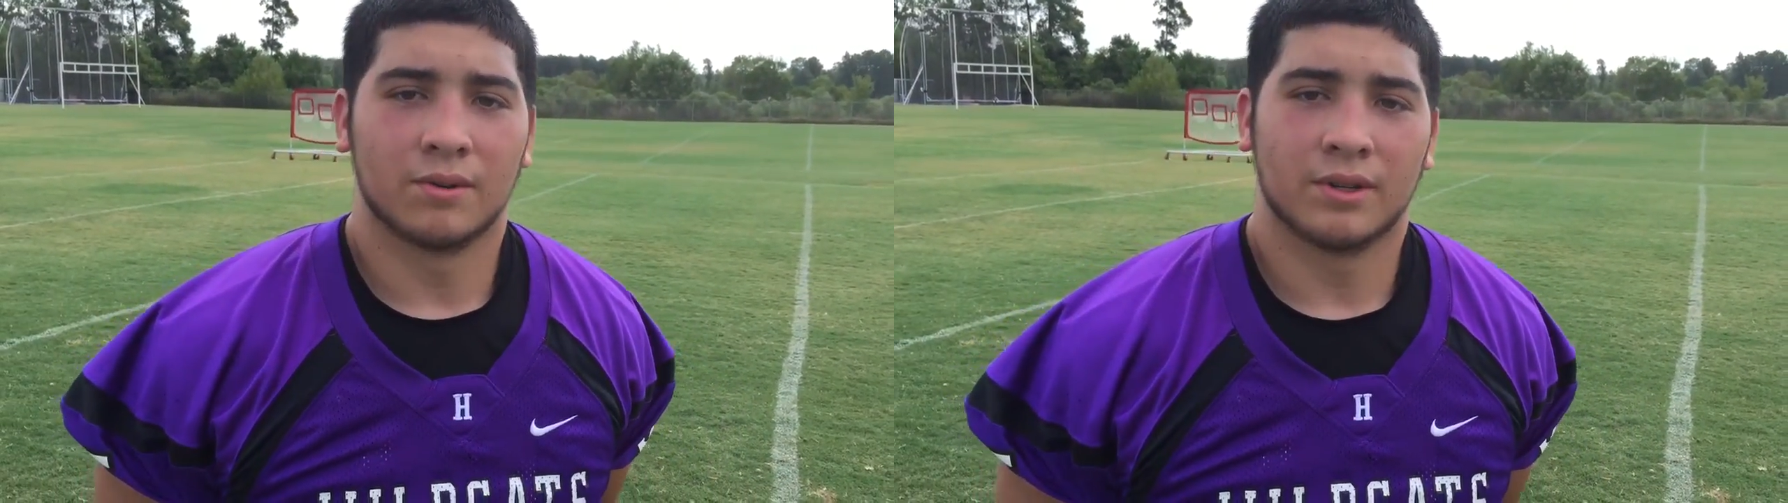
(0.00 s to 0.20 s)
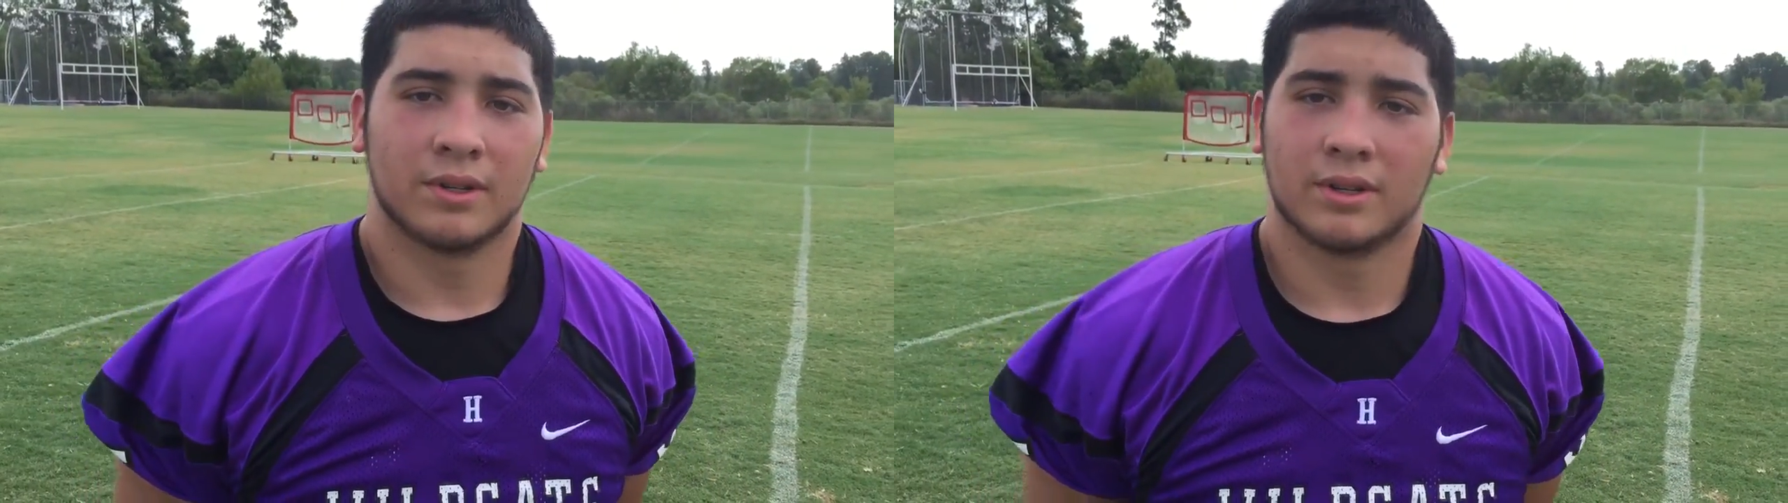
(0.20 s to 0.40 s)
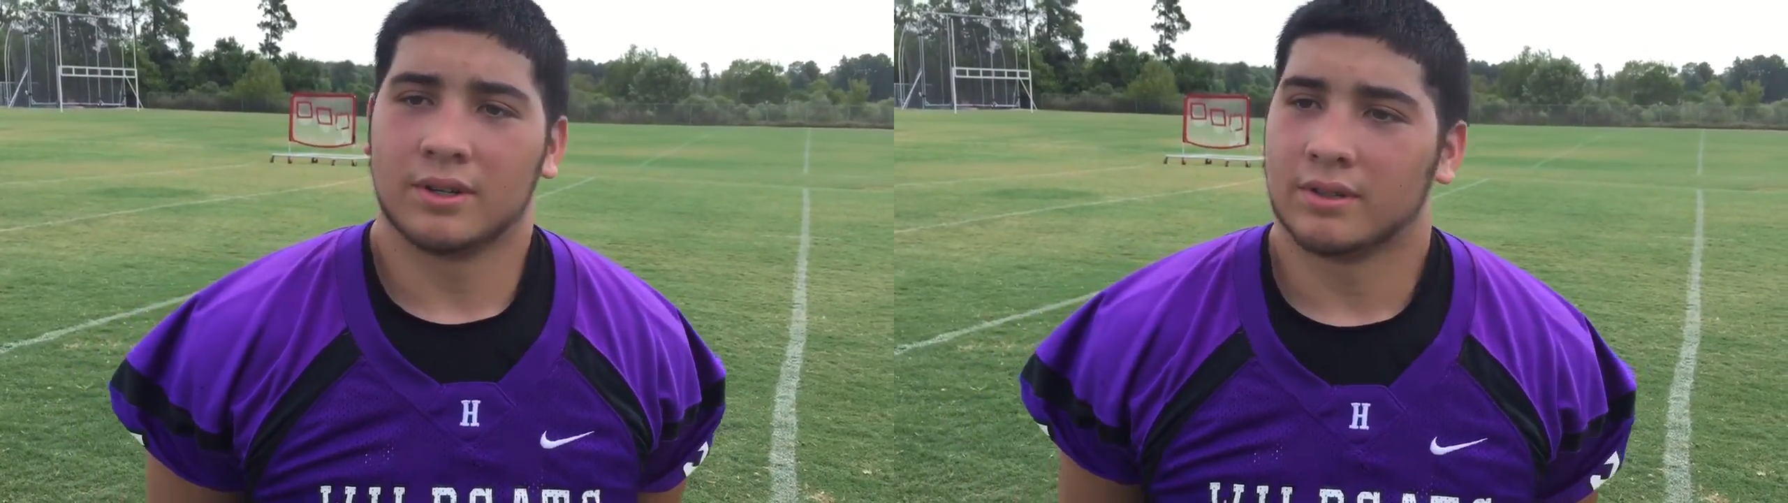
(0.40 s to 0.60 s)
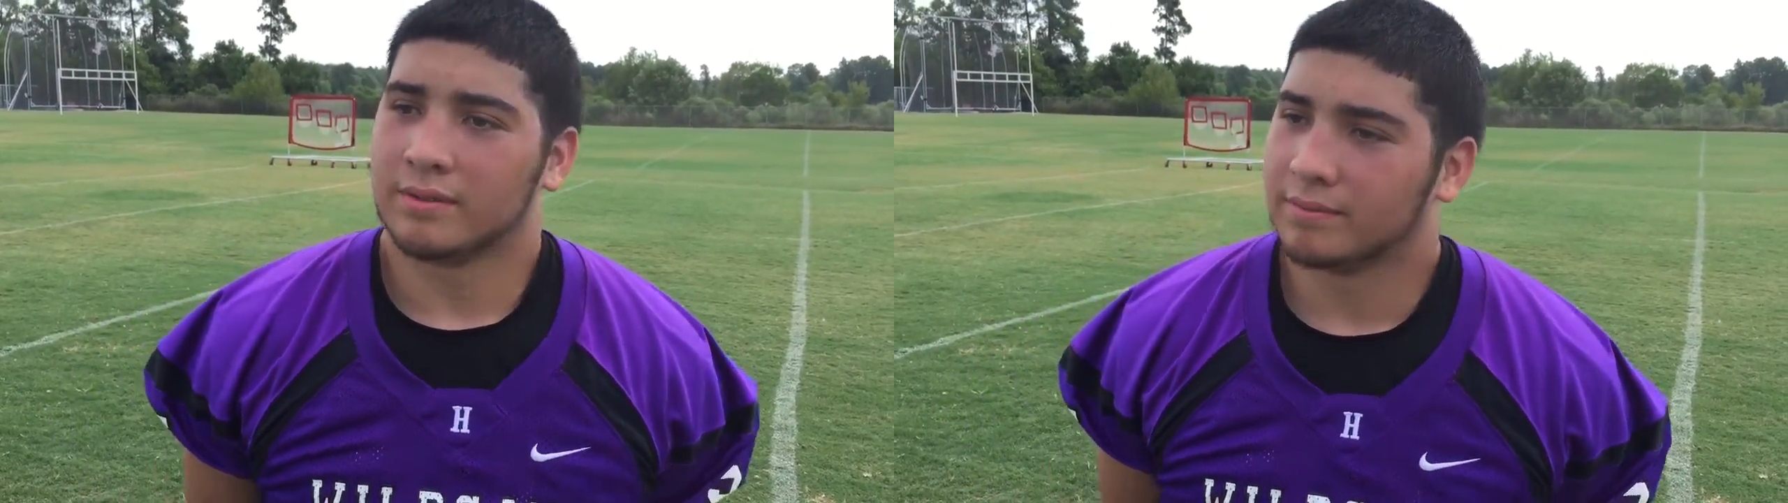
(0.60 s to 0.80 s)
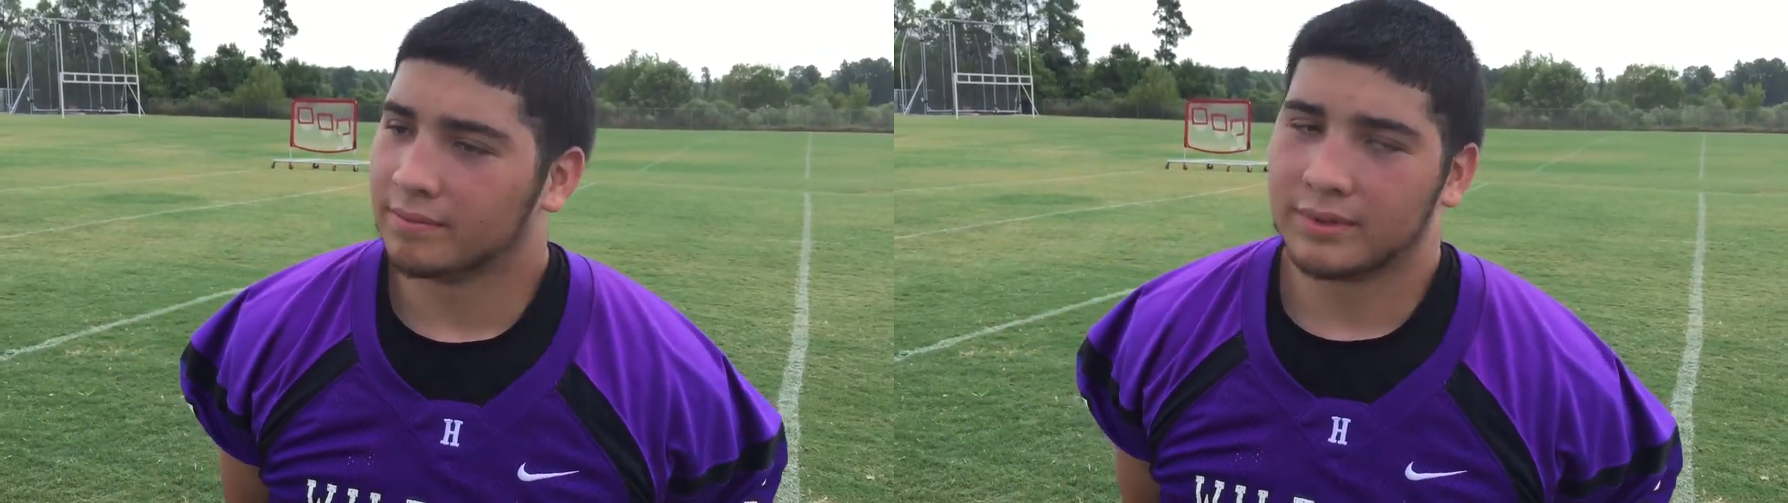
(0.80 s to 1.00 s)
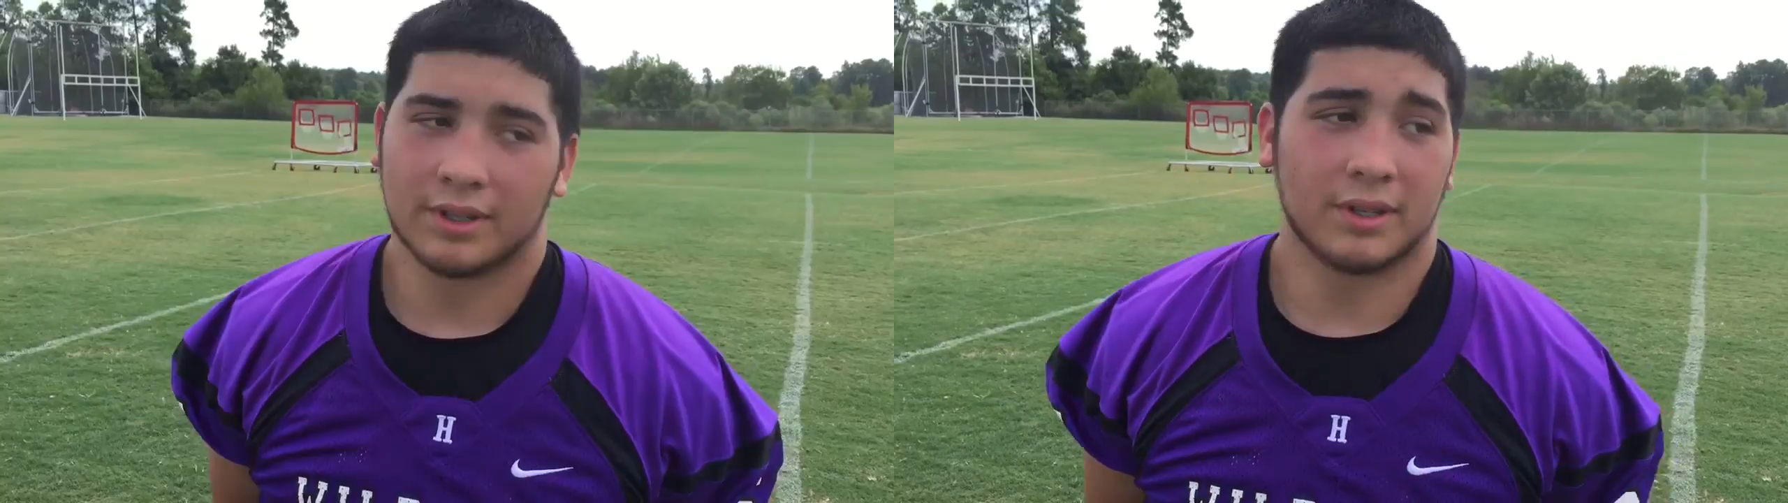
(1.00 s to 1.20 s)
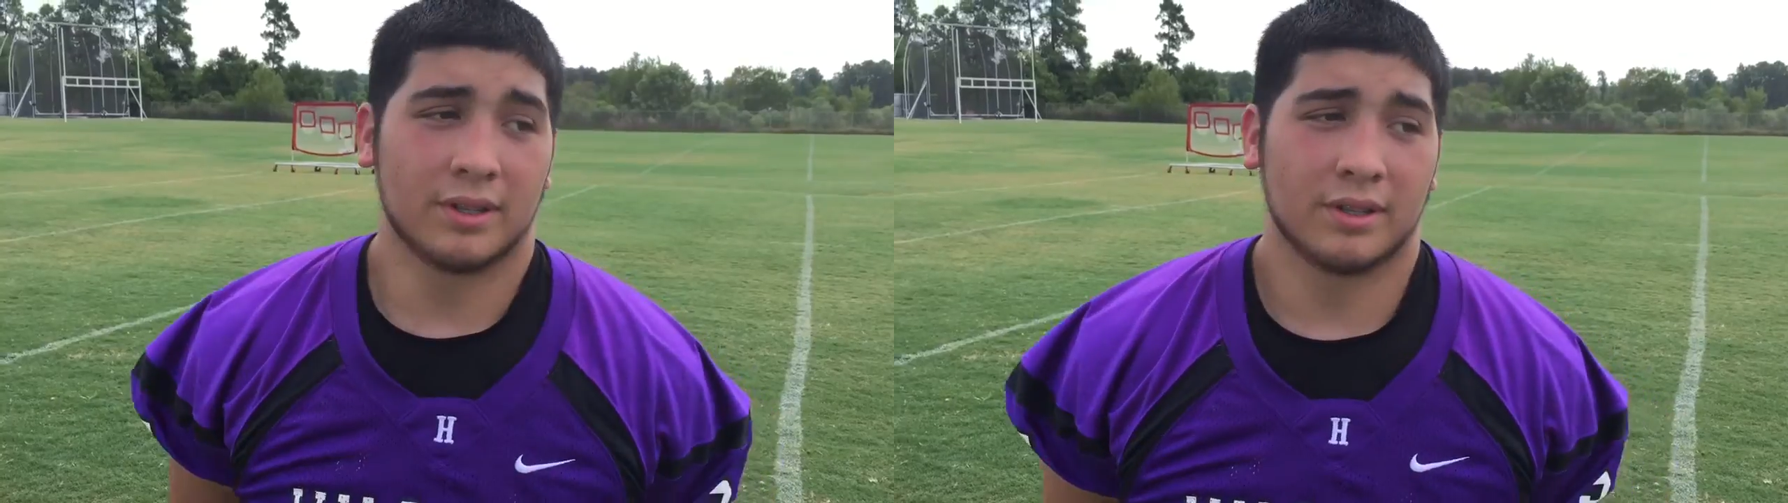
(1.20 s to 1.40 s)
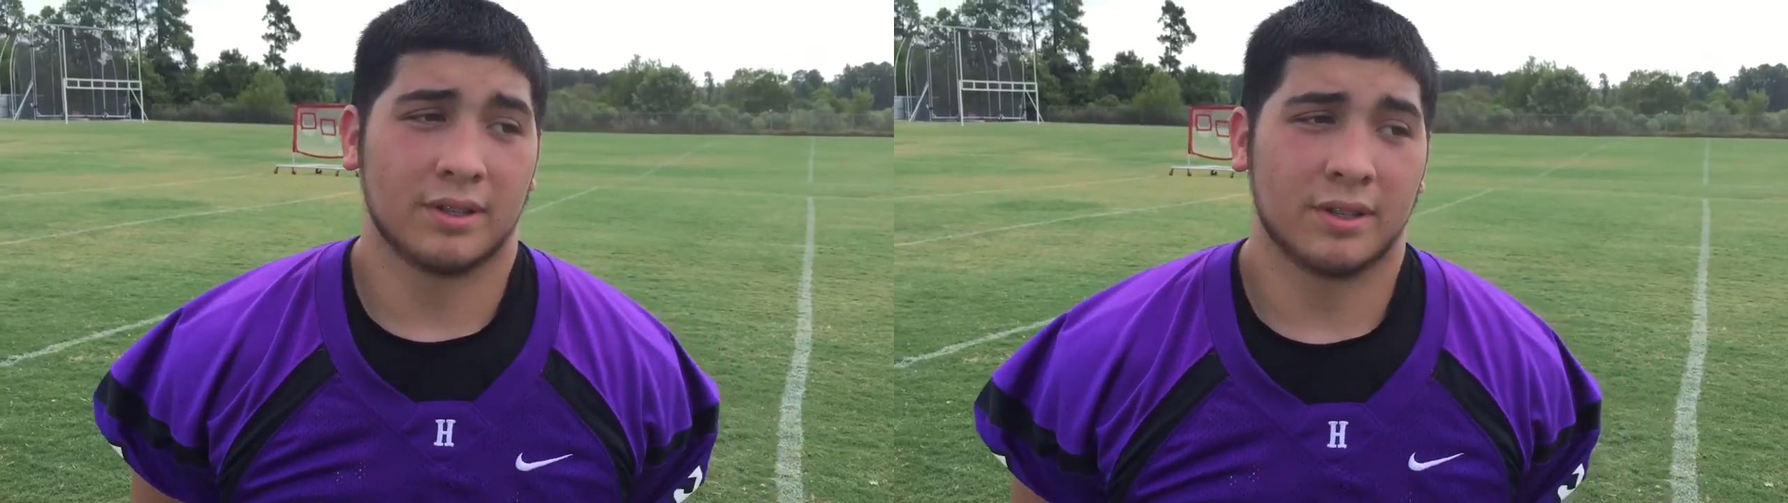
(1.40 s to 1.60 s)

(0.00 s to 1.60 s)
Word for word: Well, the,